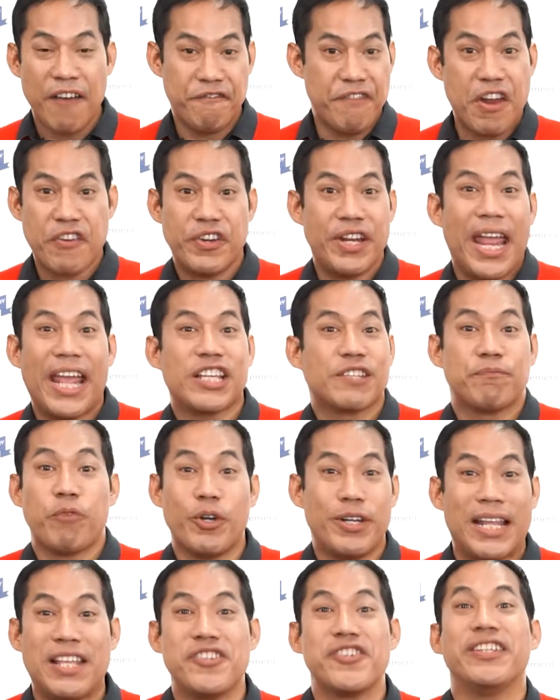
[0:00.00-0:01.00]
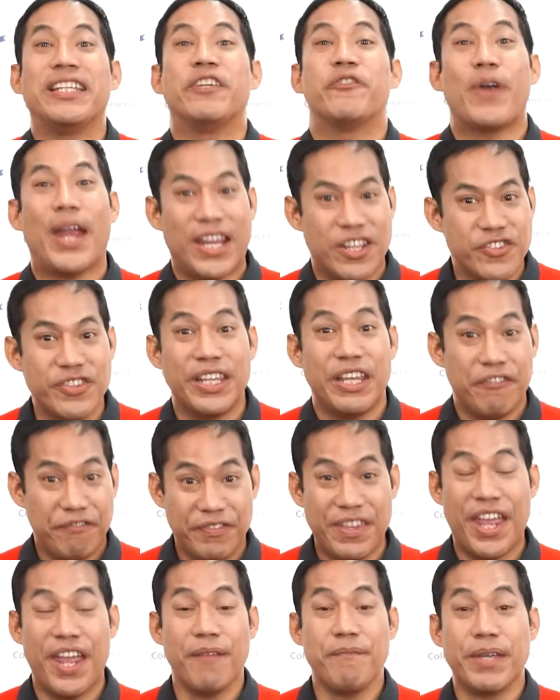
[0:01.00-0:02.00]
a very exponential rate
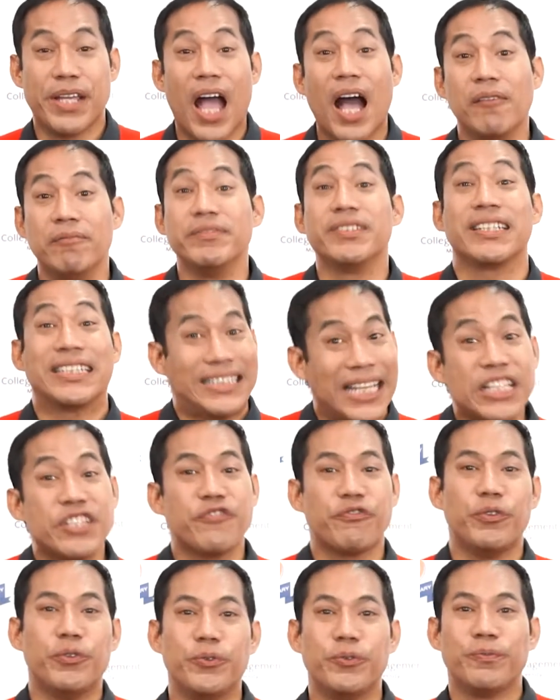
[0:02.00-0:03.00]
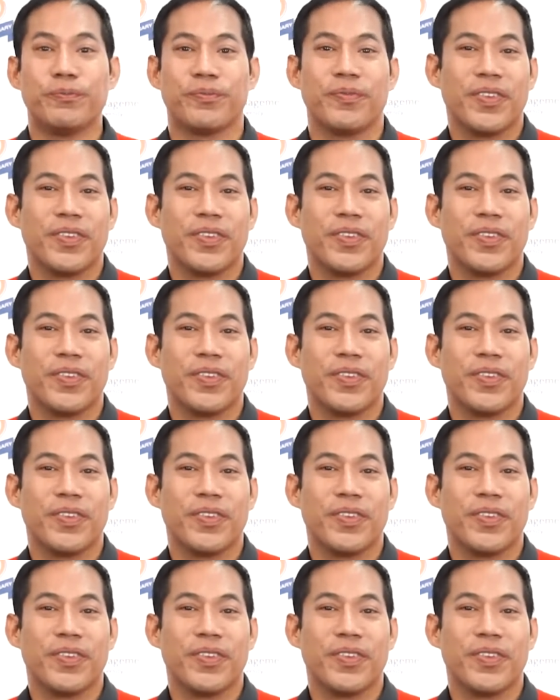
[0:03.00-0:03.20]
if they become successful.